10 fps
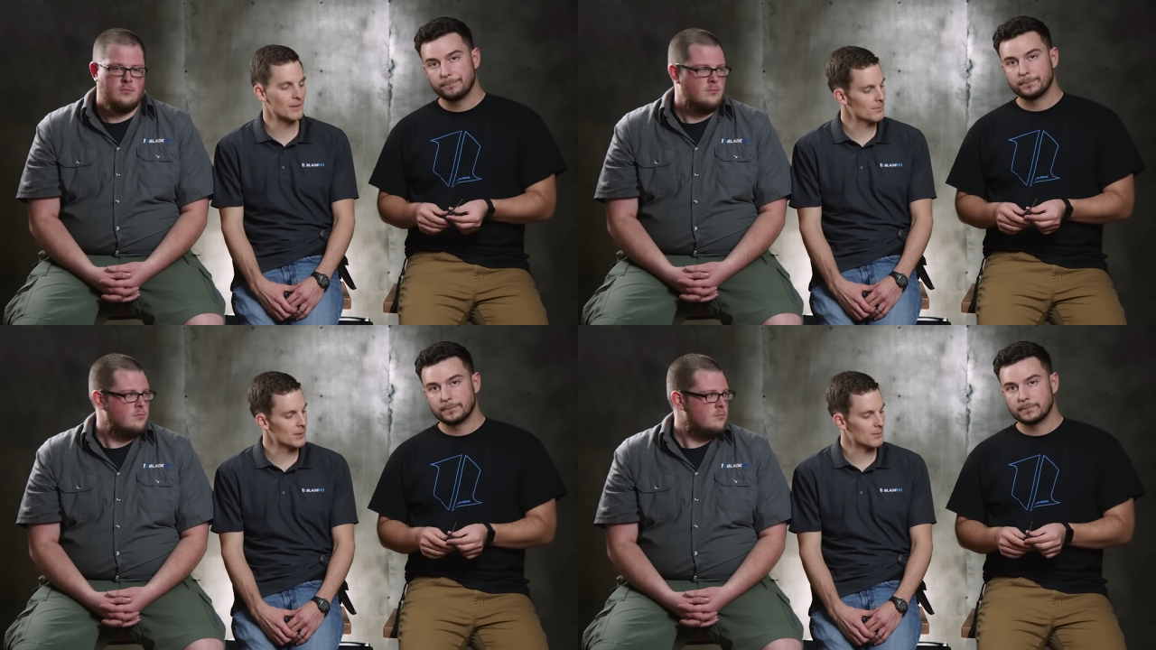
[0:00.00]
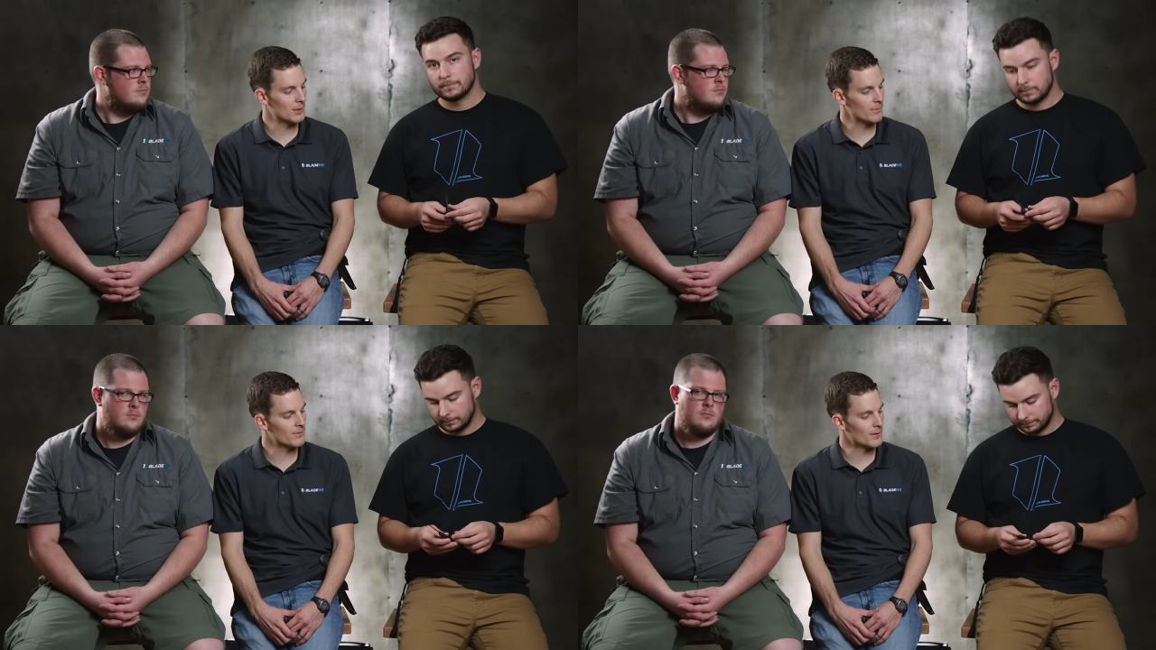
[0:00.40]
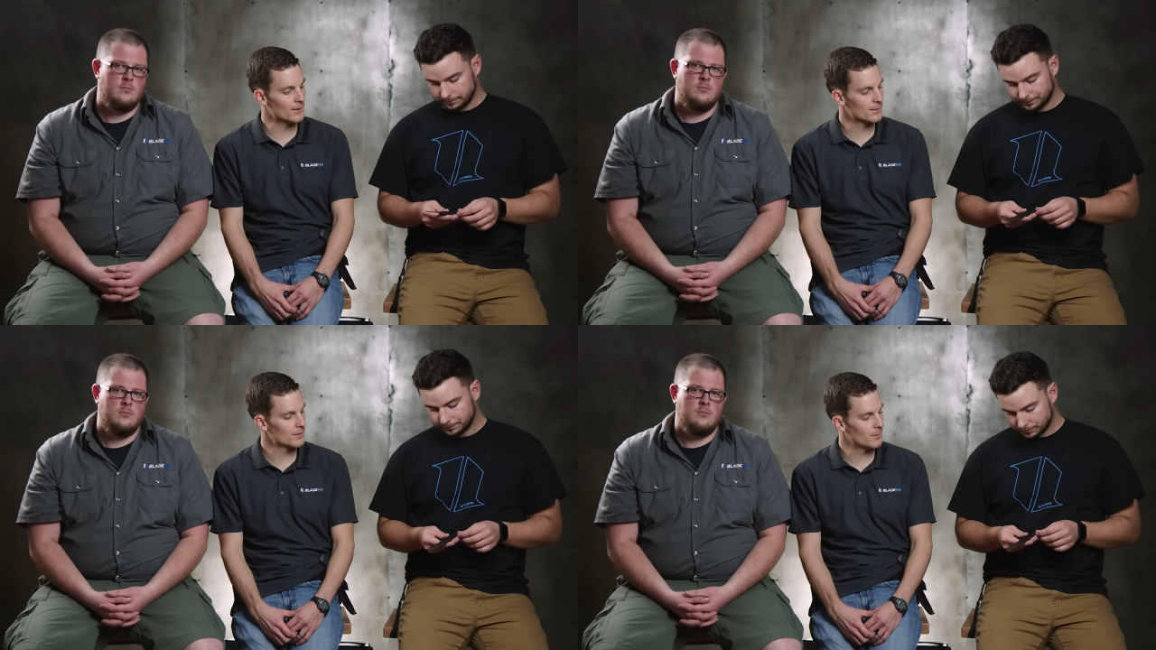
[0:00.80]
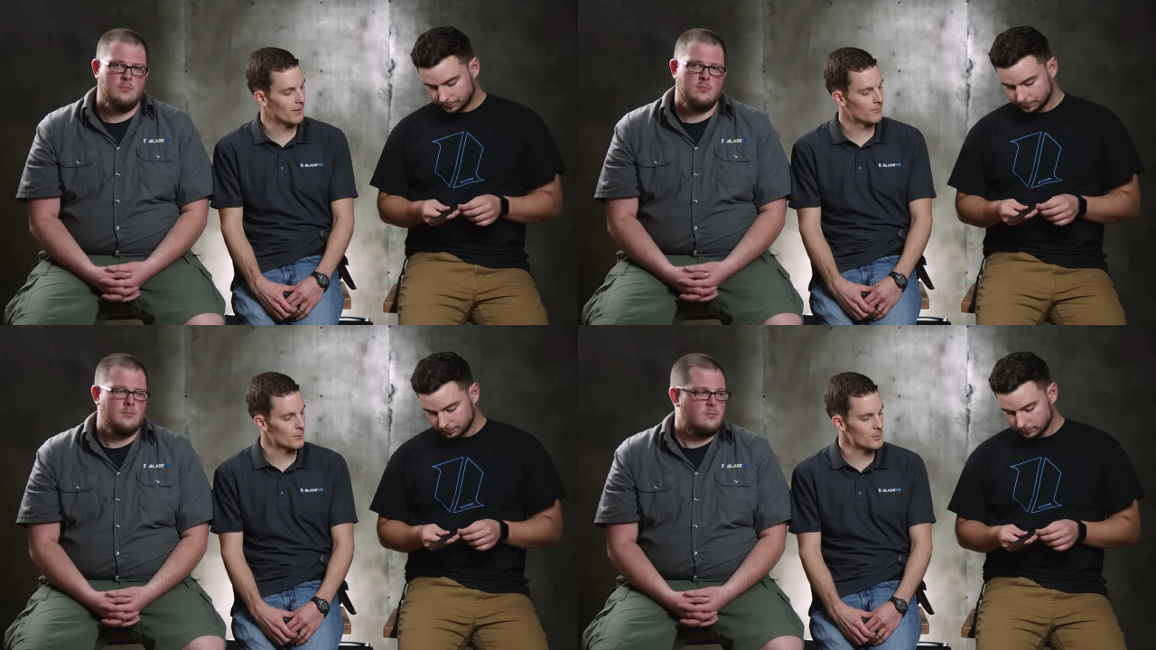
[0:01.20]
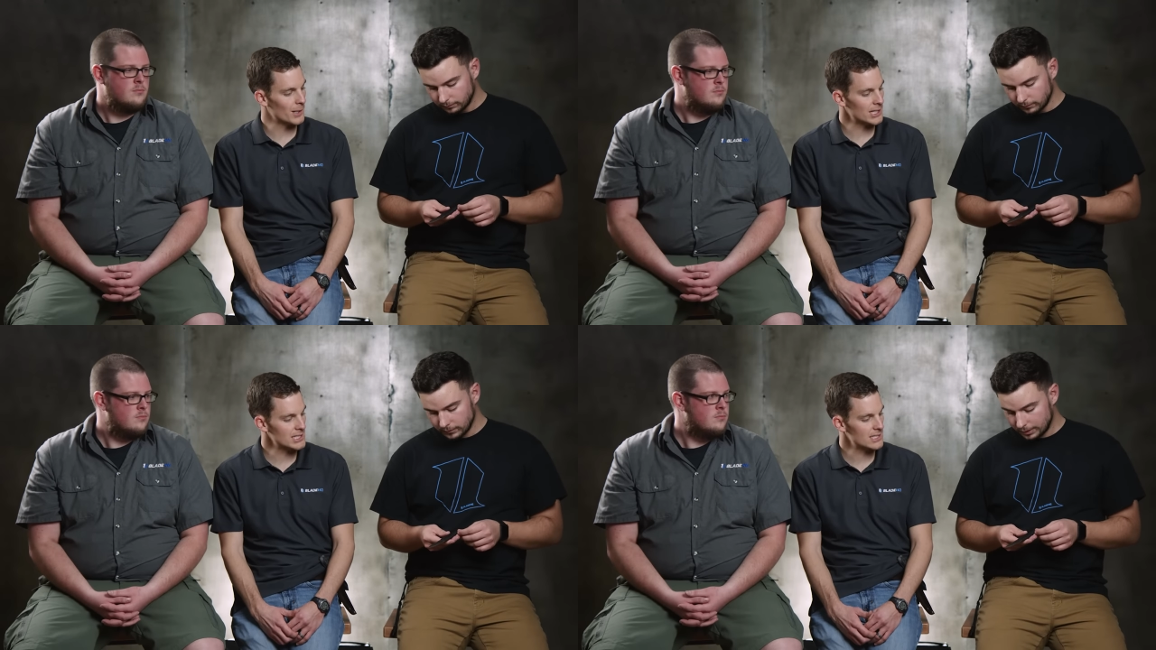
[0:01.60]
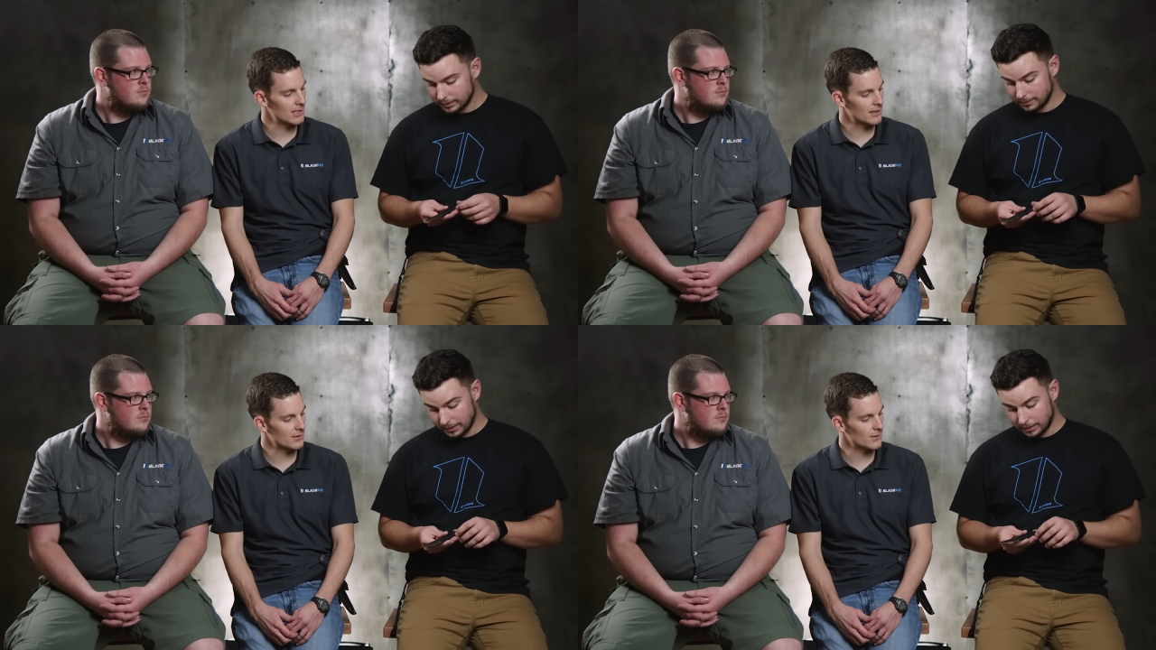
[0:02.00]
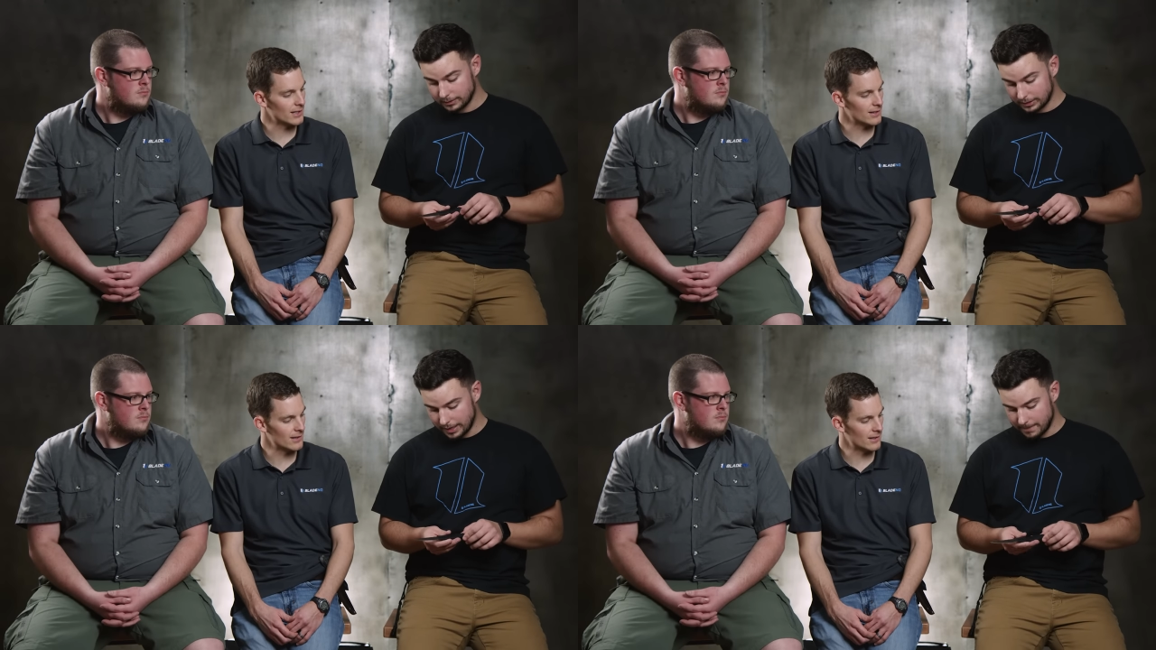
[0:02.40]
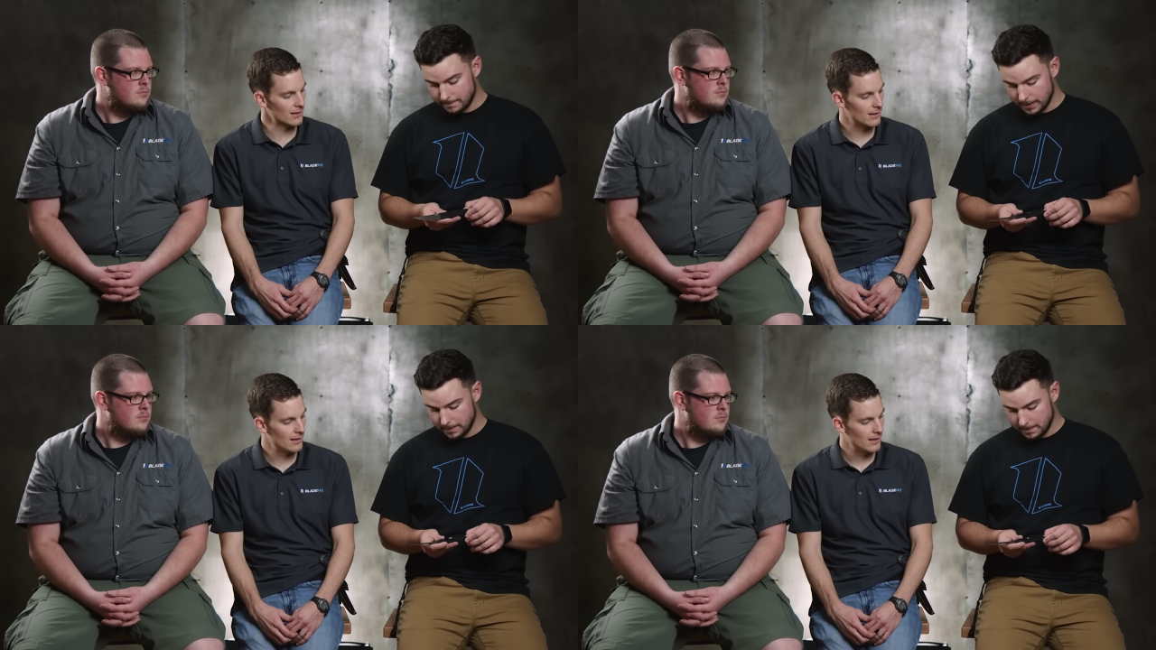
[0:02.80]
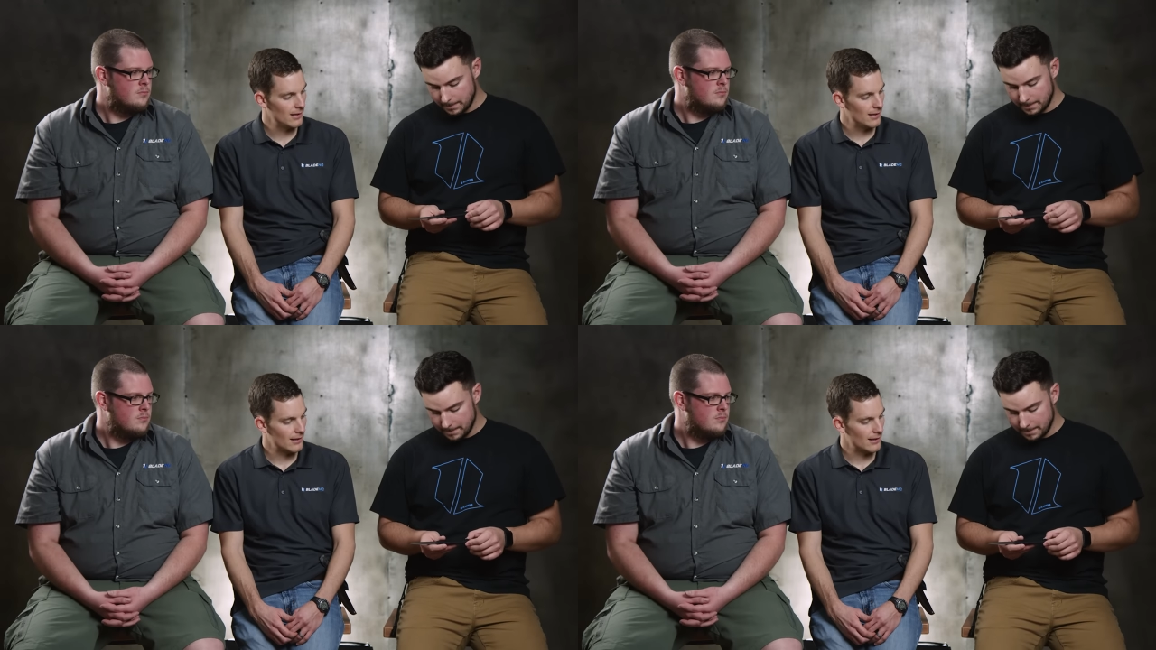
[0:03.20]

Speaker 1: You can pick one up for what, 40 bucks, I think, right in there. Yep.